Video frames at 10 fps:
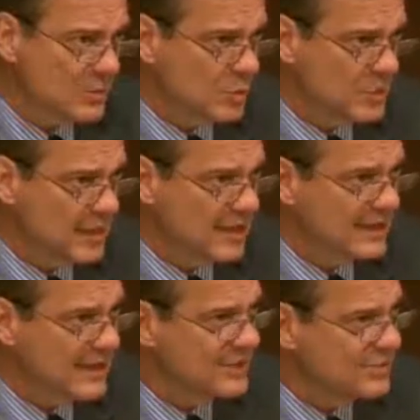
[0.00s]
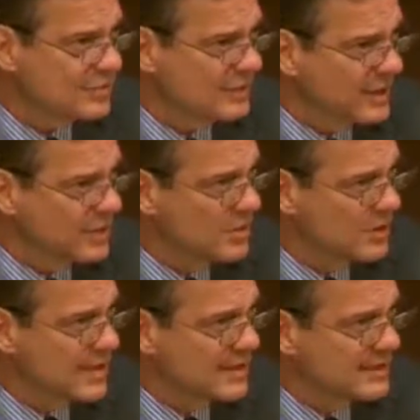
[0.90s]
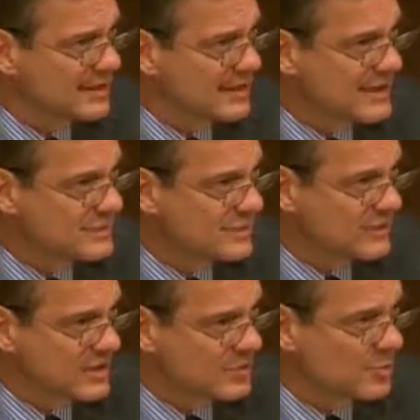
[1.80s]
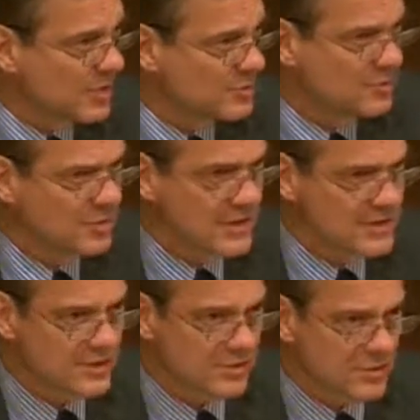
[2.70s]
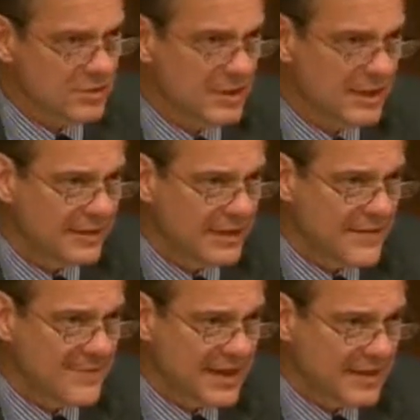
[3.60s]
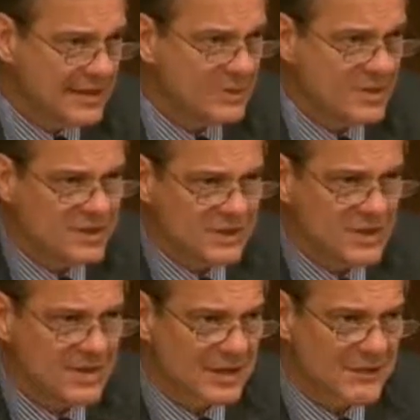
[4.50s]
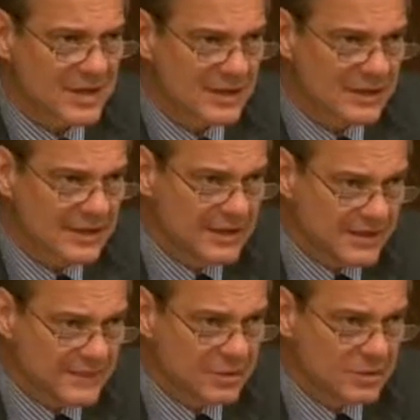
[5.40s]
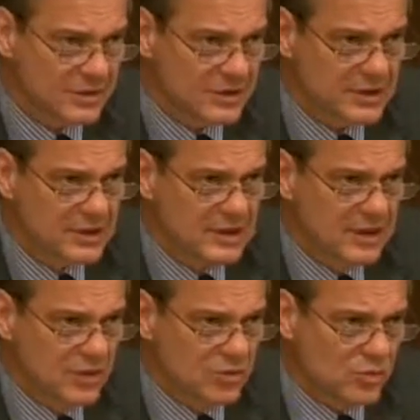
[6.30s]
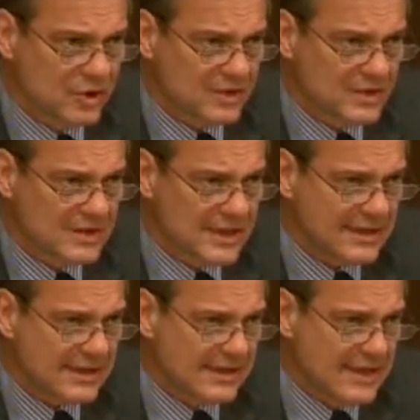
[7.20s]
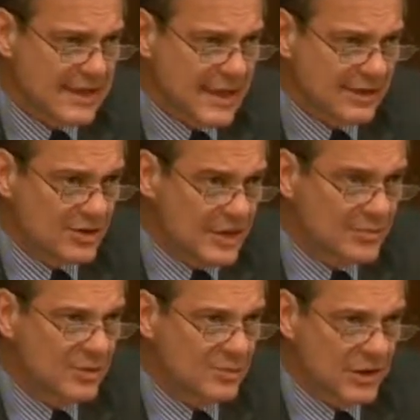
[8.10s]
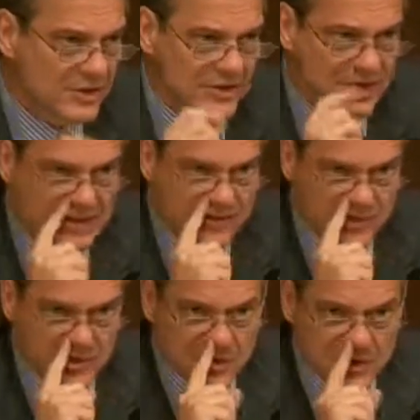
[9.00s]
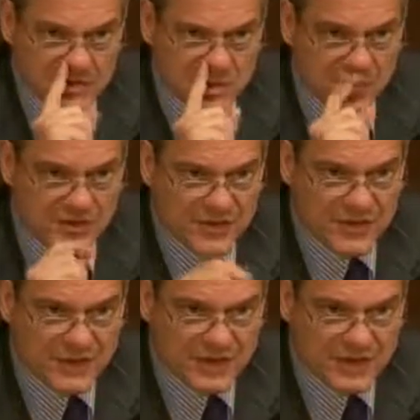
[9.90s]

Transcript: would a catastrophe, a localized catastrophe, spread to the rest of the euro area? That was something very difficult to understand. And the Lehman Brothers case, of course, was